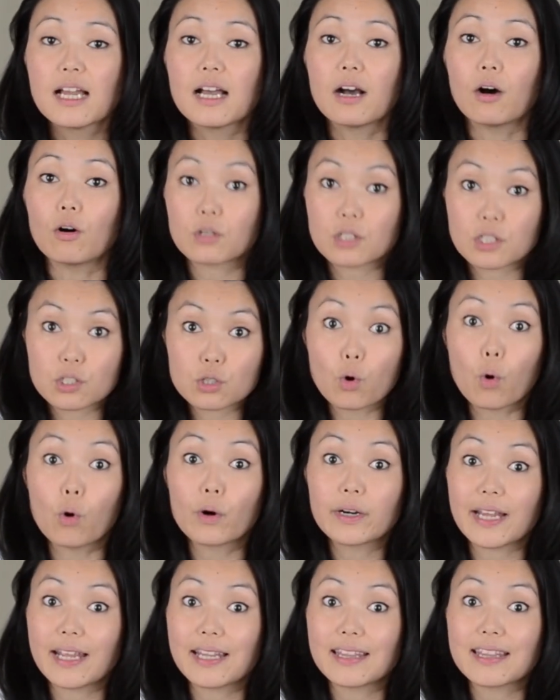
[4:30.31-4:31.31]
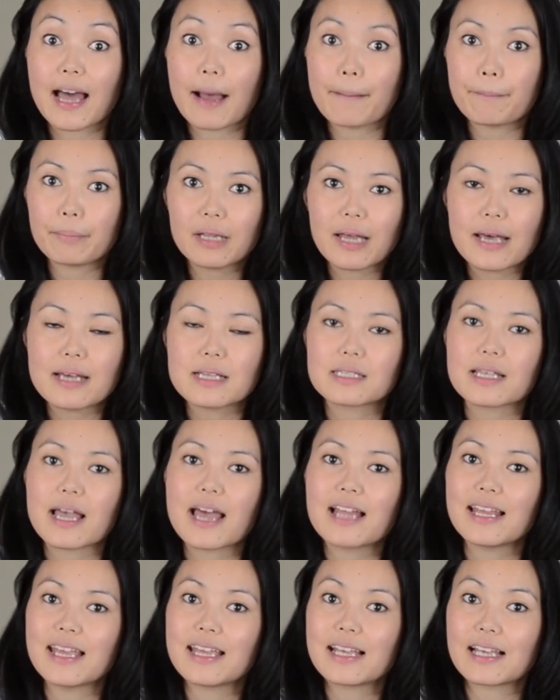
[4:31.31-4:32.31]
or stored in that place.
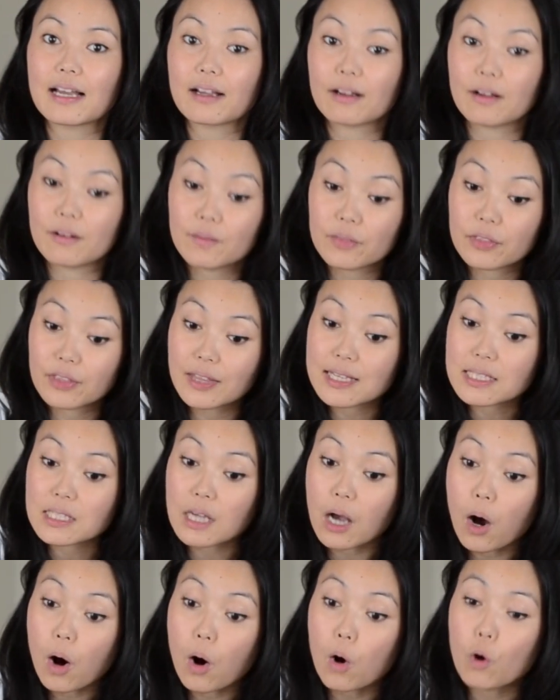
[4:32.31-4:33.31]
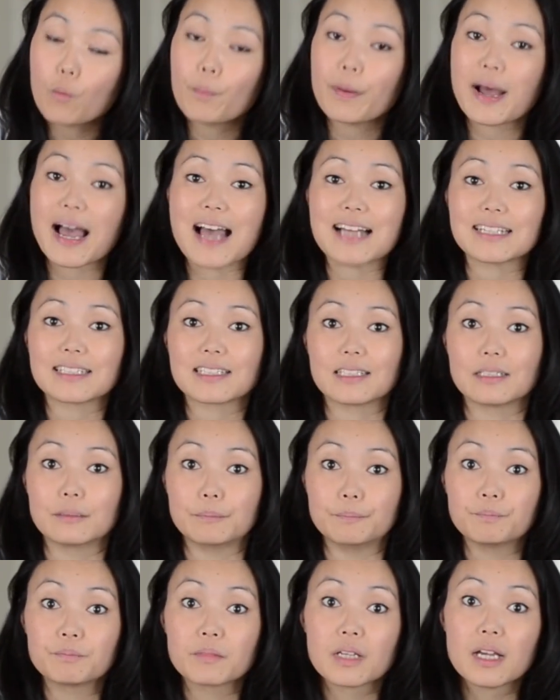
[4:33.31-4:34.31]
And this whole
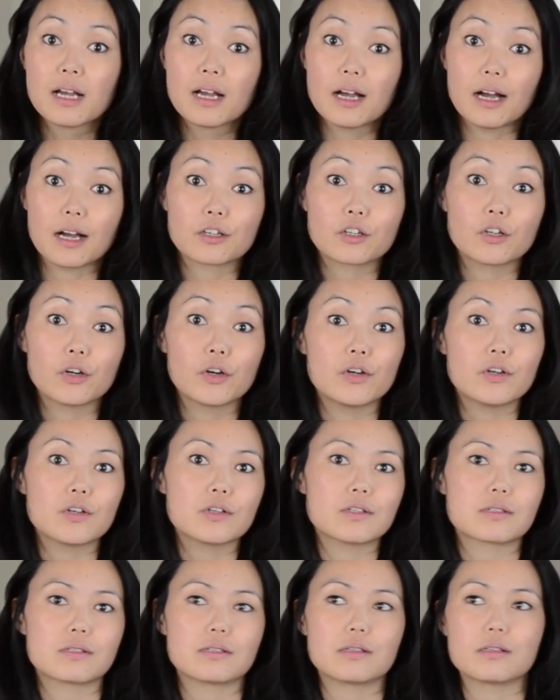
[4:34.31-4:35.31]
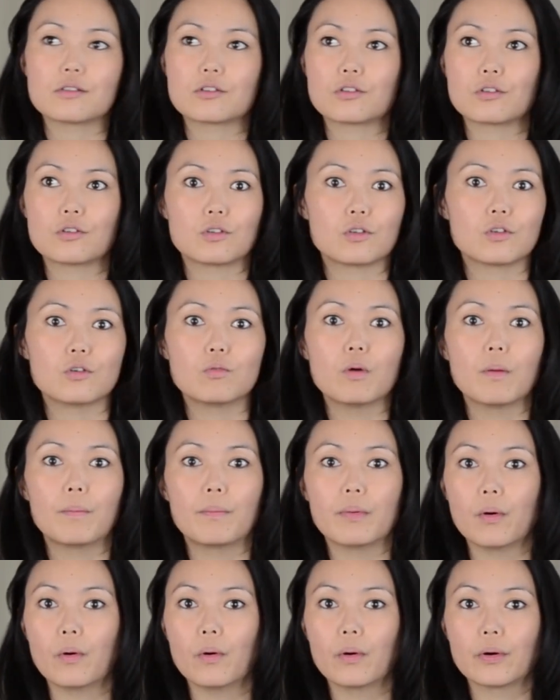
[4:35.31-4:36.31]
pattern occurs since you were
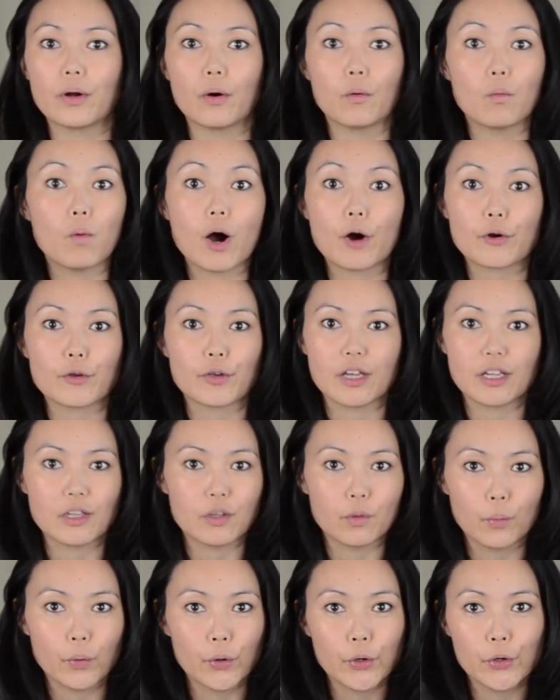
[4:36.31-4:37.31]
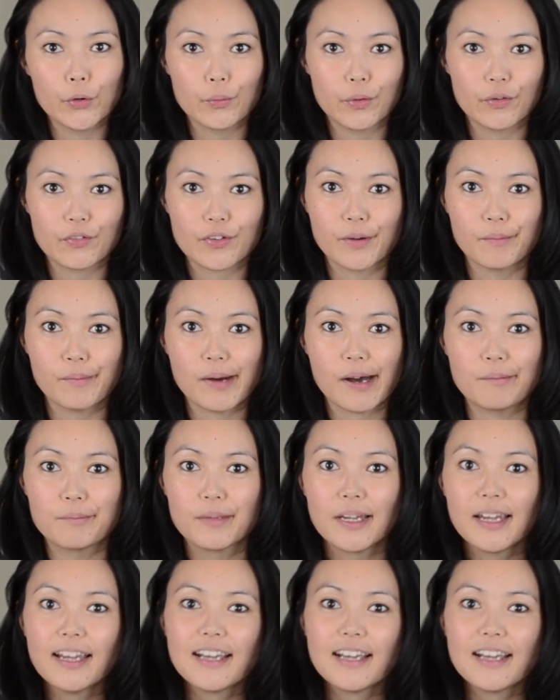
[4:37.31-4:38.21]
born or while you're in the womb with your mom.